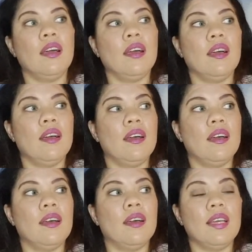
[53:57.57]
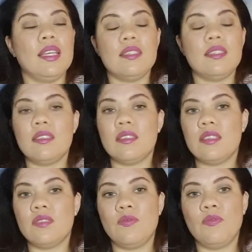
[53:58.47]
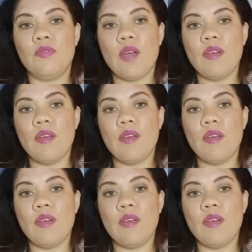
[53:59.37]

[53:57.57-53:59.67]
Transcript: it's very